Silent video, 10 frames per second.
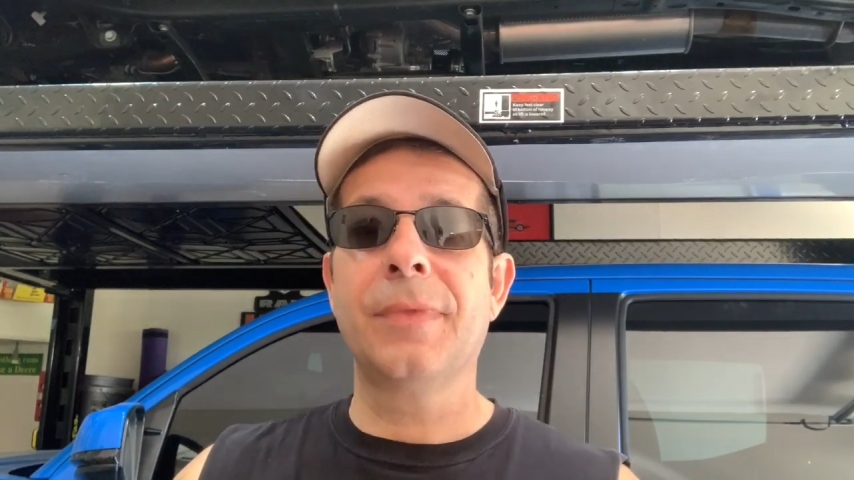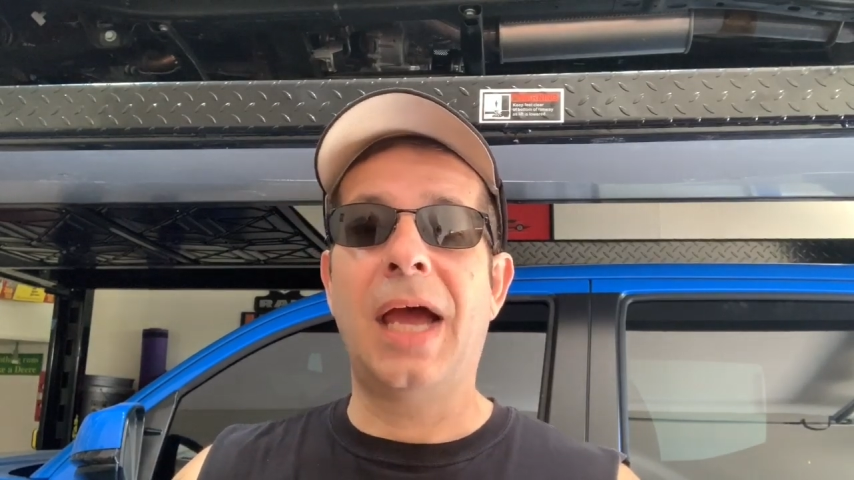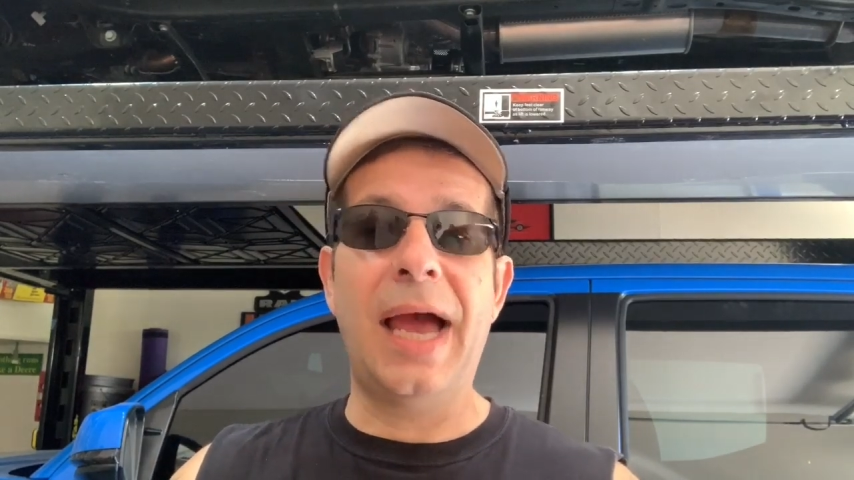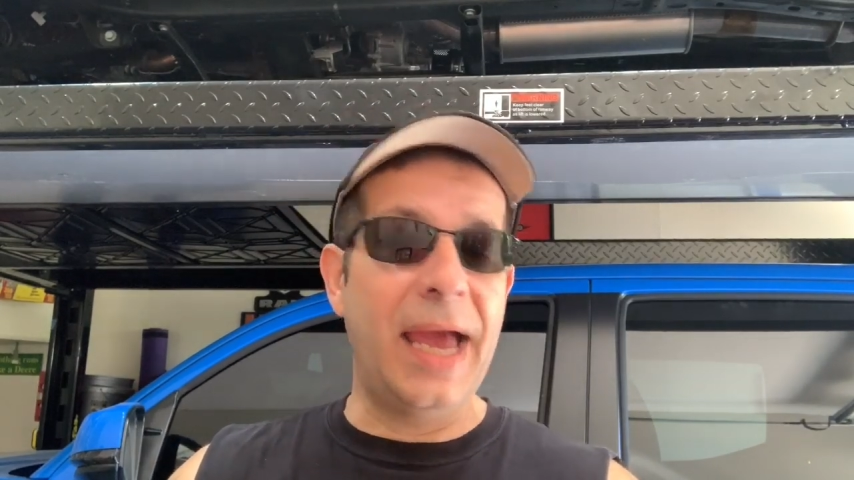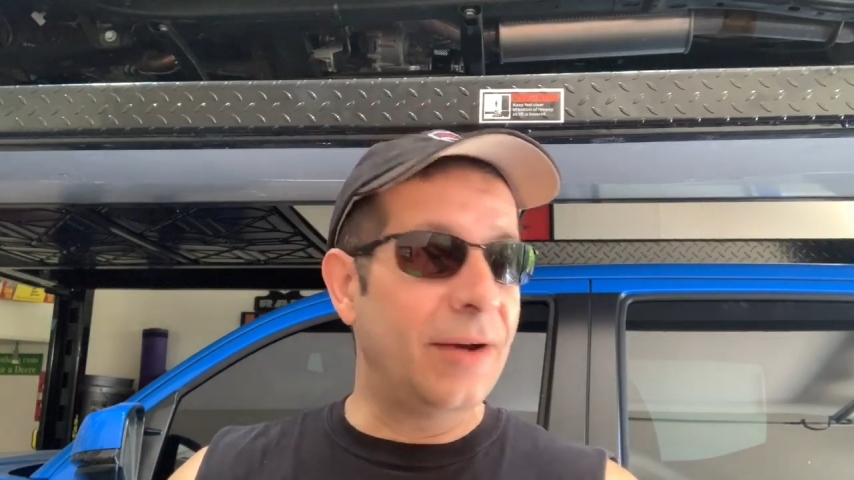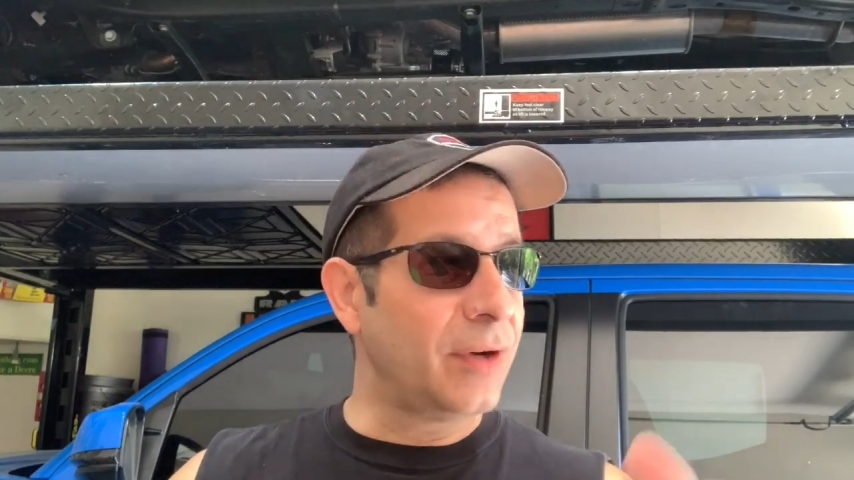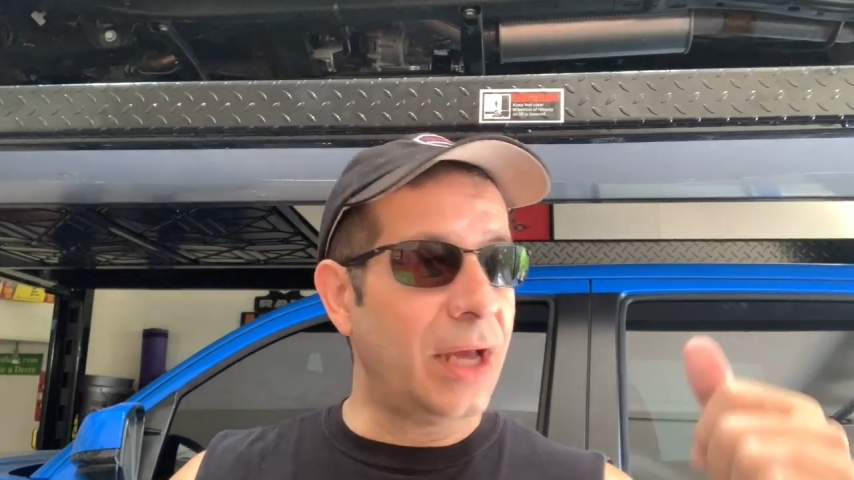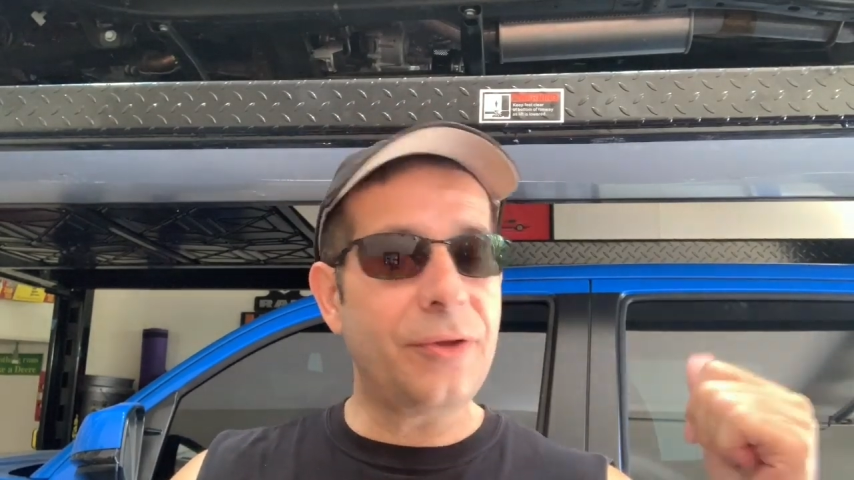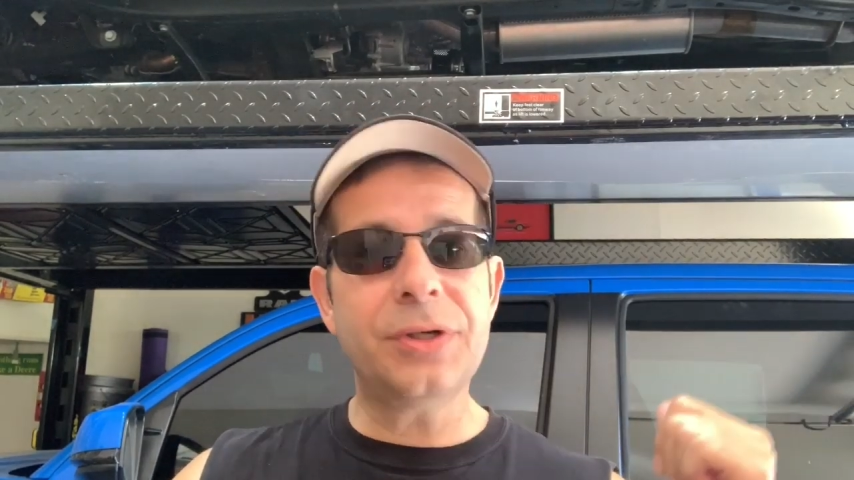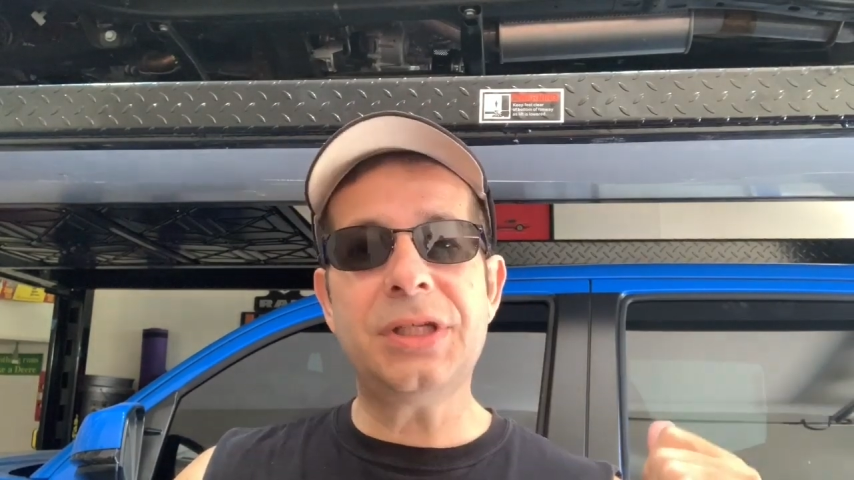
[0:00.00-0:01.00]
I have
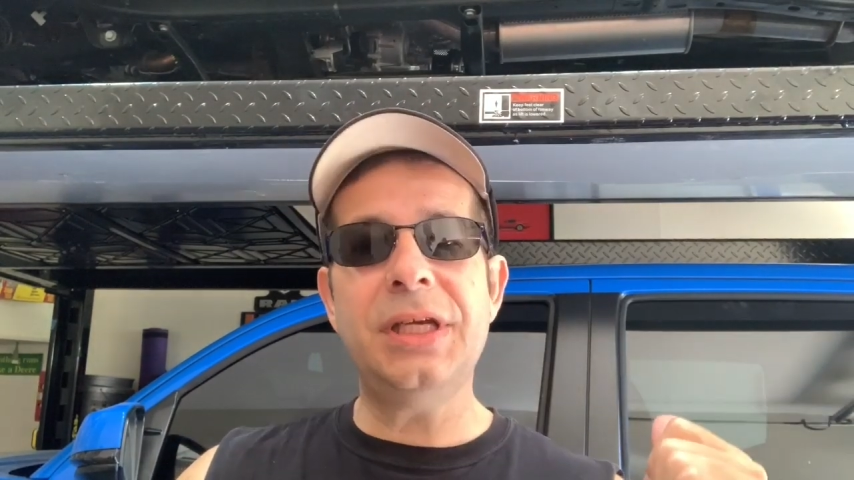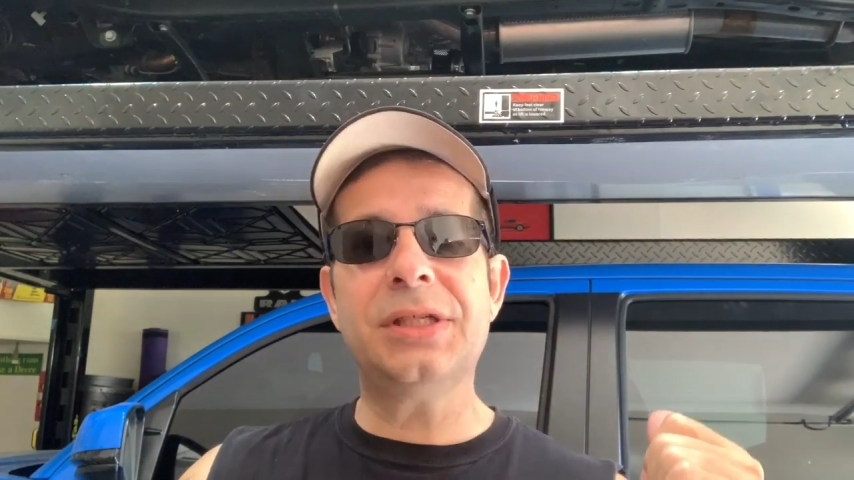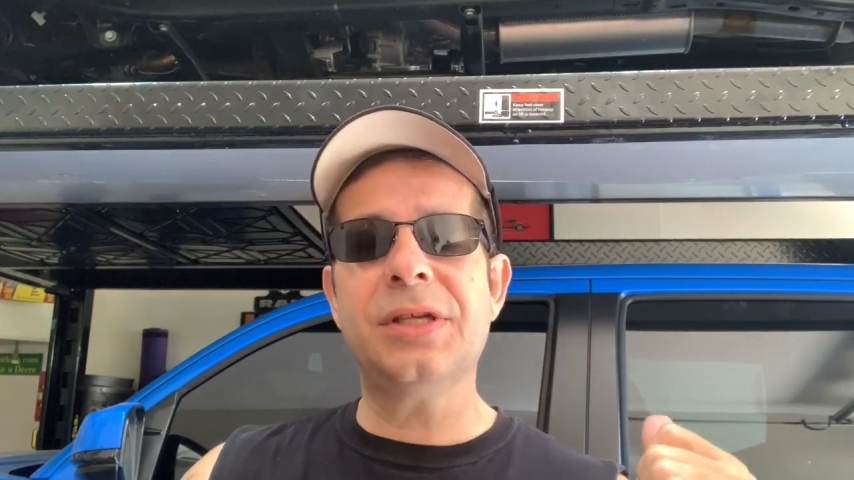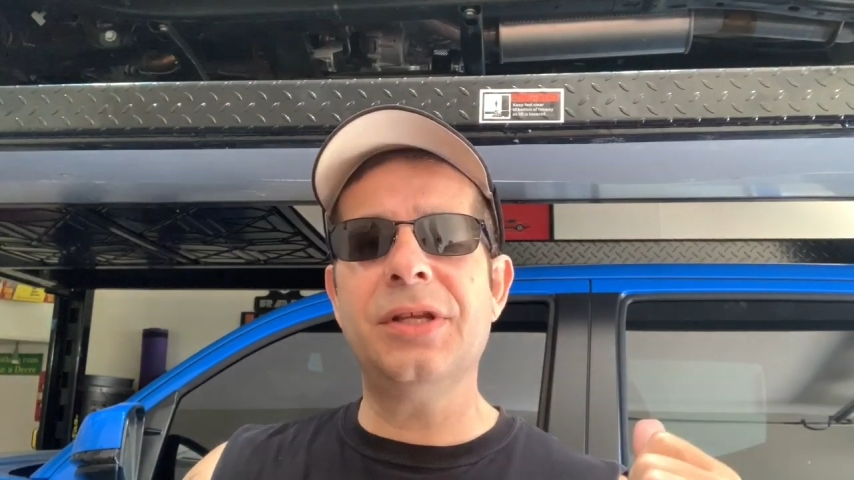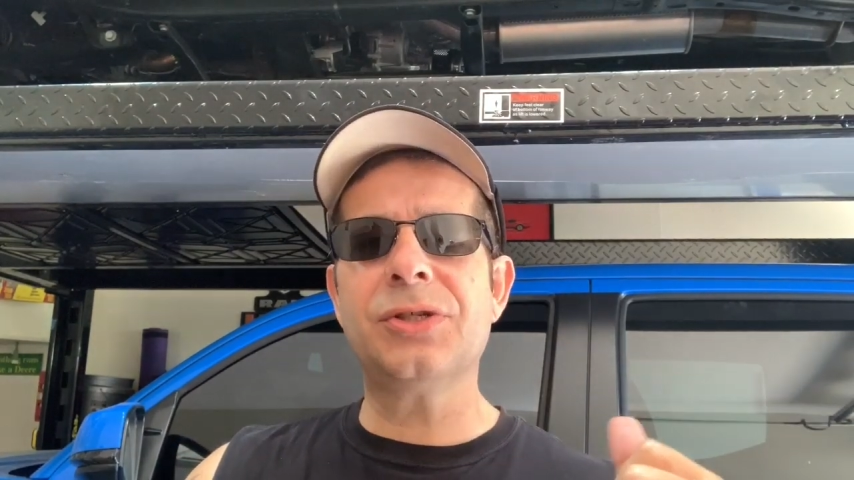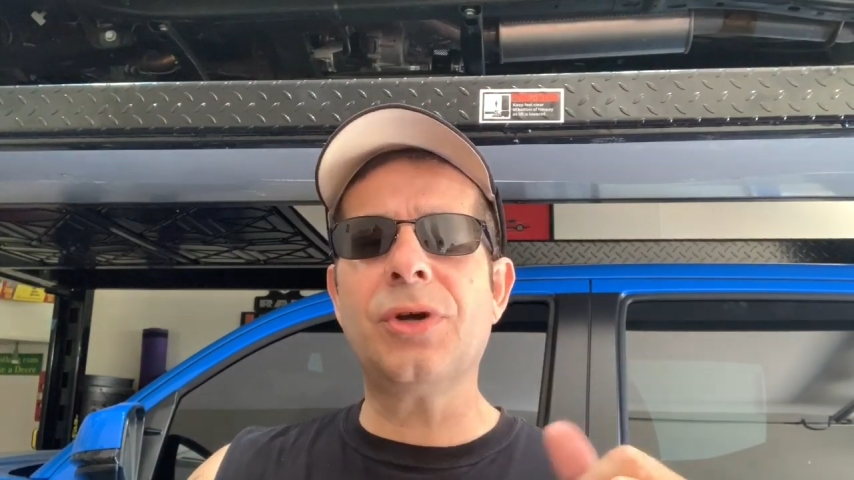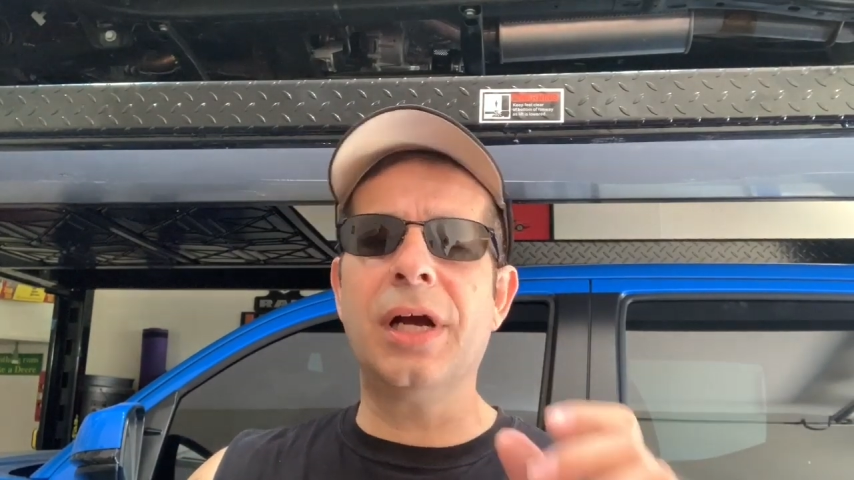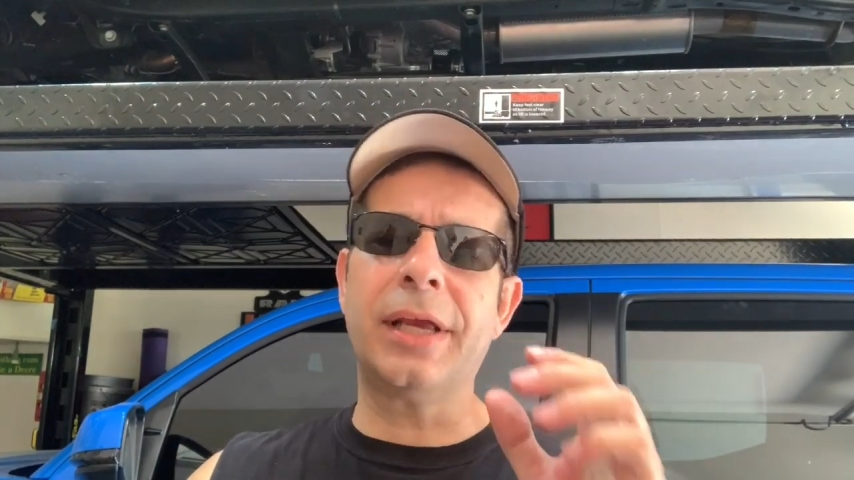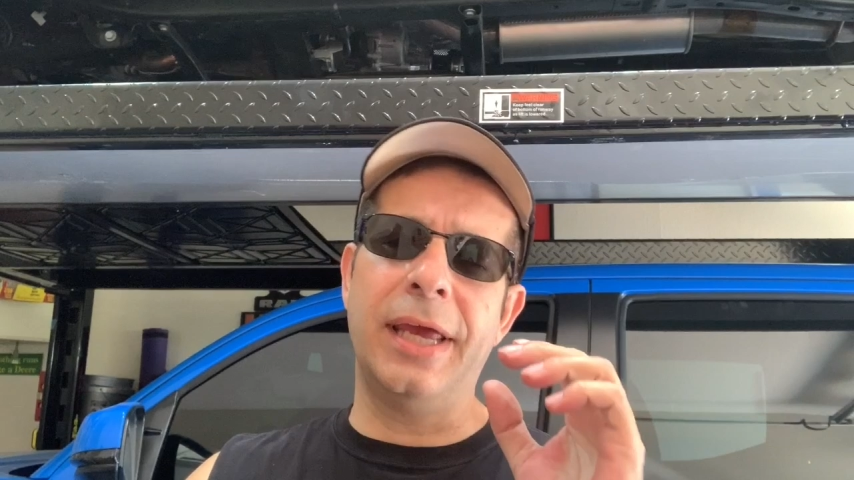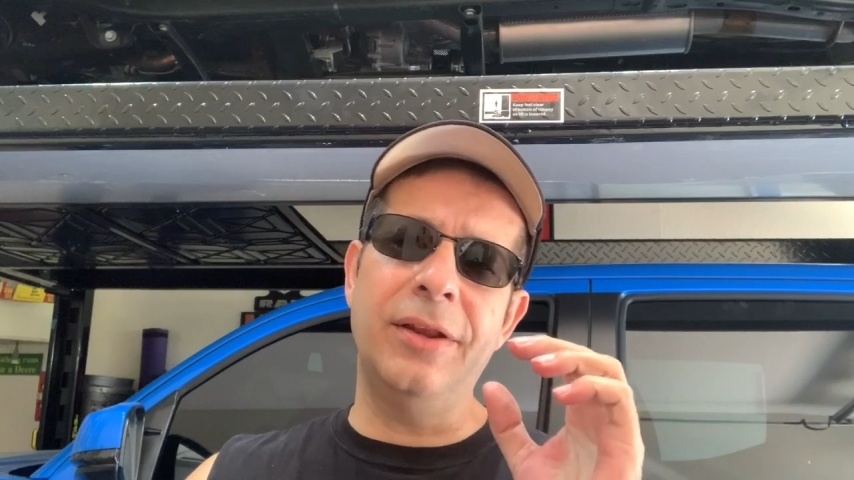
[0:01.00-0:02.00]
leather seats in this truck,